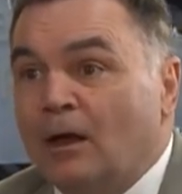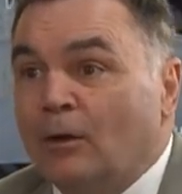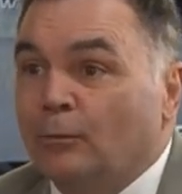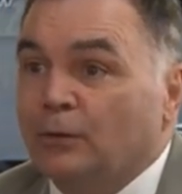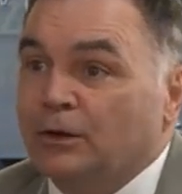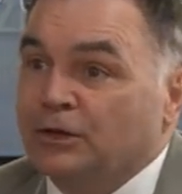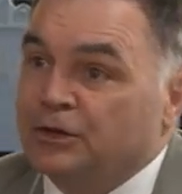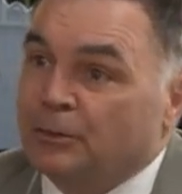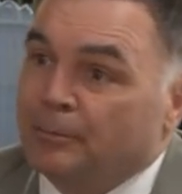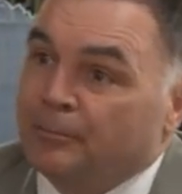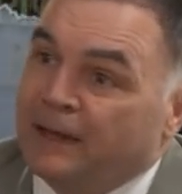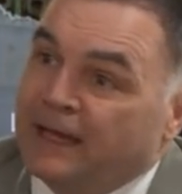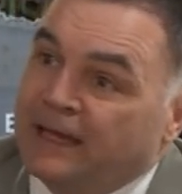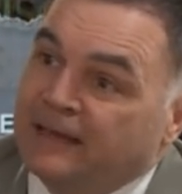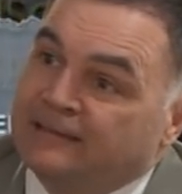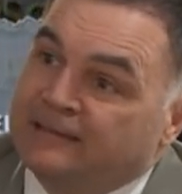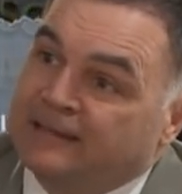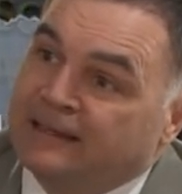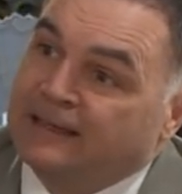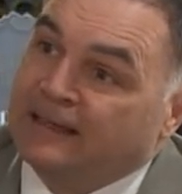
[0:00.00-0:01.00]
which
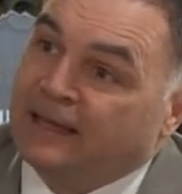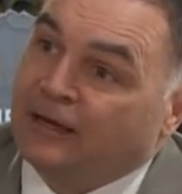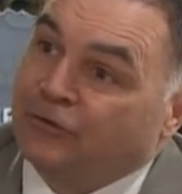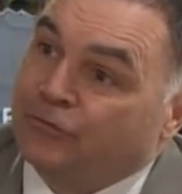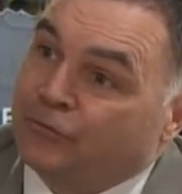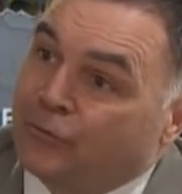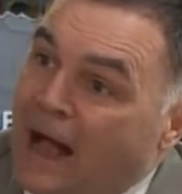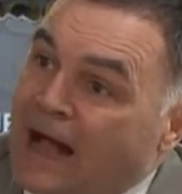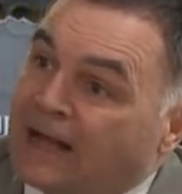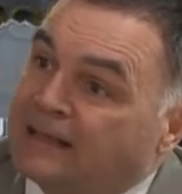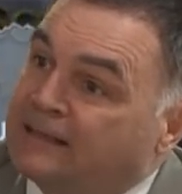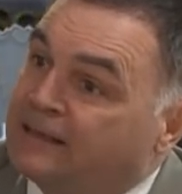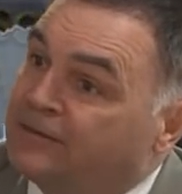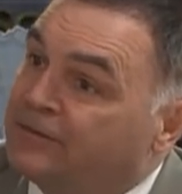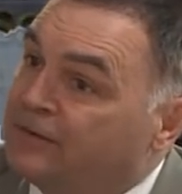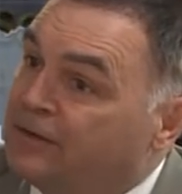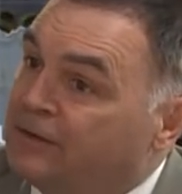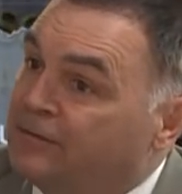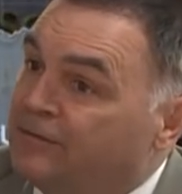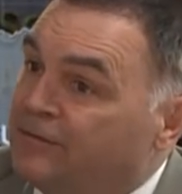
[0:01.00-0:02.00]
makes it
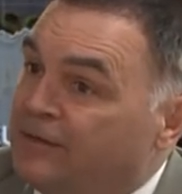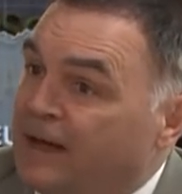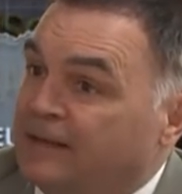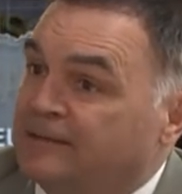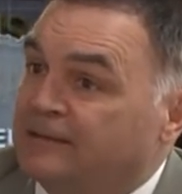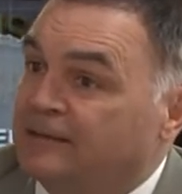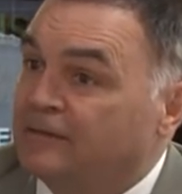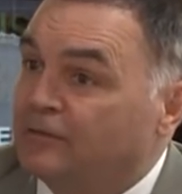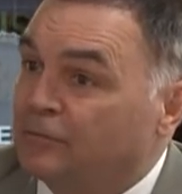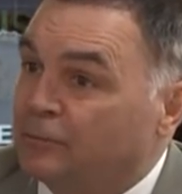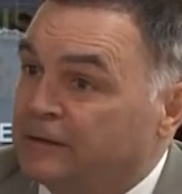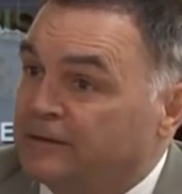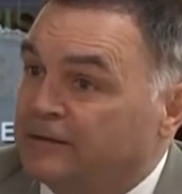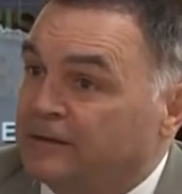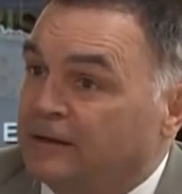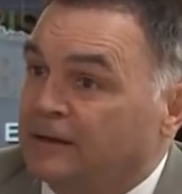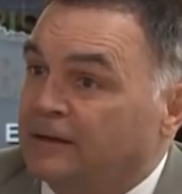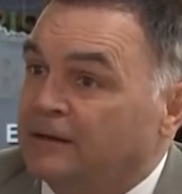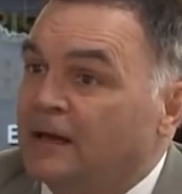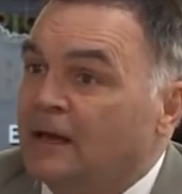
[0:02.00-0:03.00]
attractive to invest in Switzerland.